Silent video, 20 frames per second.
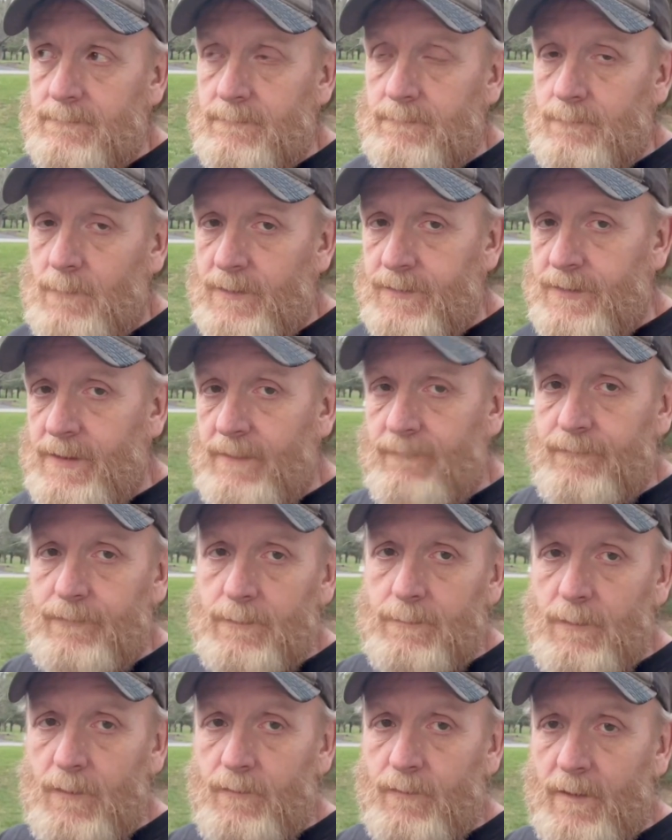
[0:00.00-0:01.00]
Watch out for
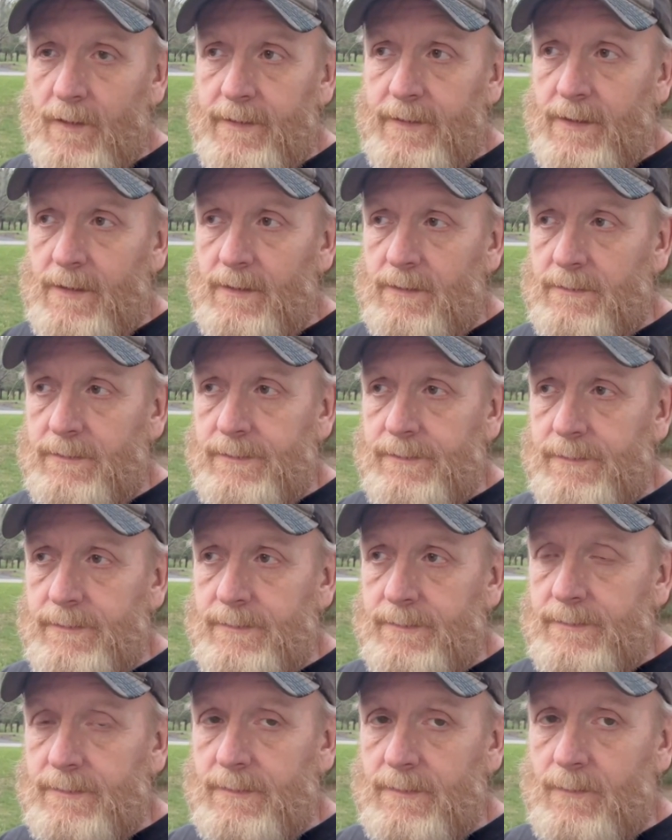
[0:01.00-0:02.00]
loose lug nuts.
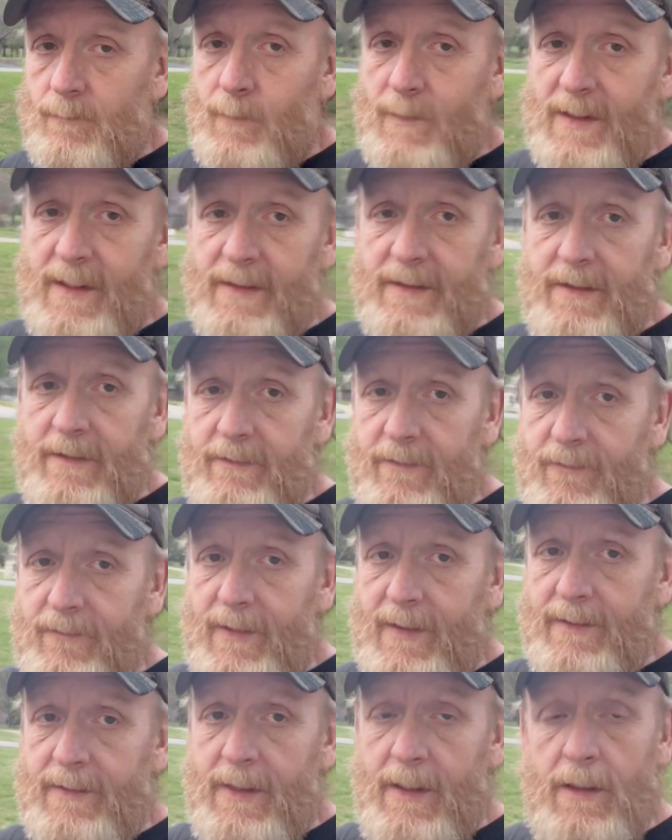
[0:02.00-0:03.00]
We got to get this
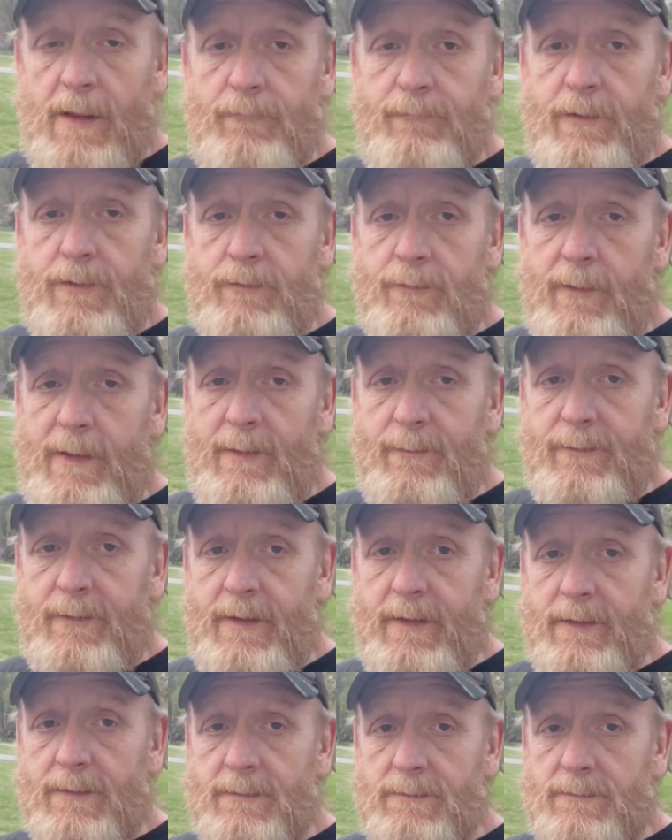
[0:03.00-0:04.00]
thing down off these ramps
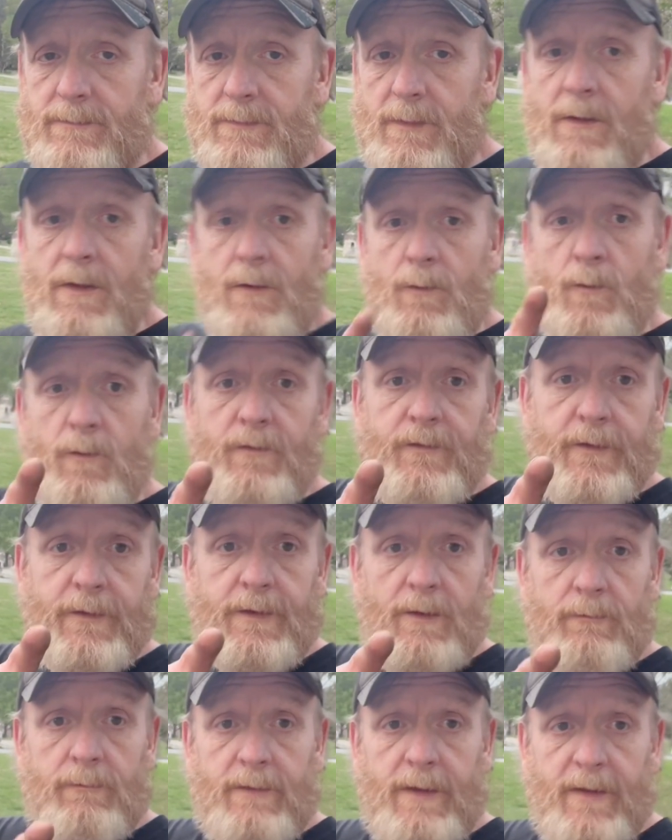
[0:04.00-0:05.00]
now. We'll see you
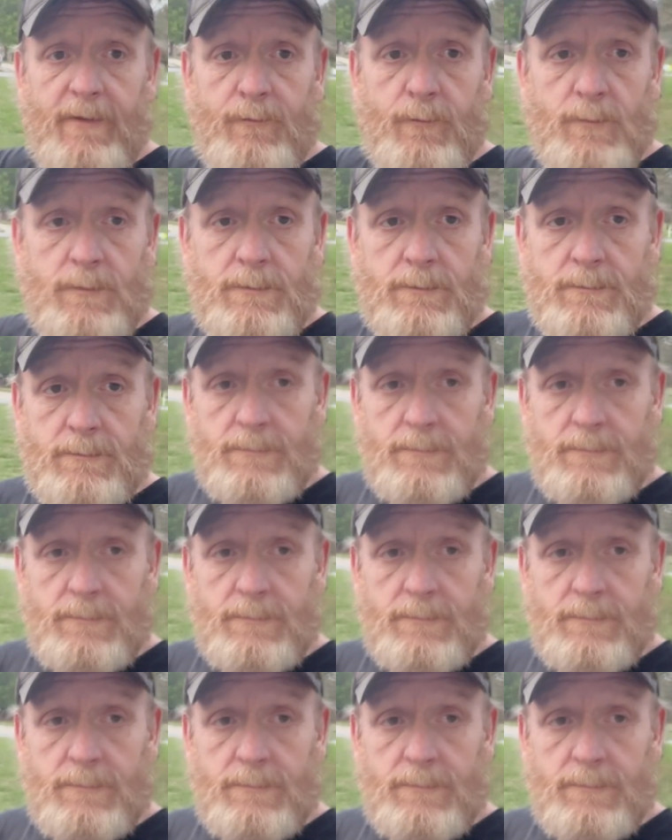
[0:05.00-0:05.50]
on the next one.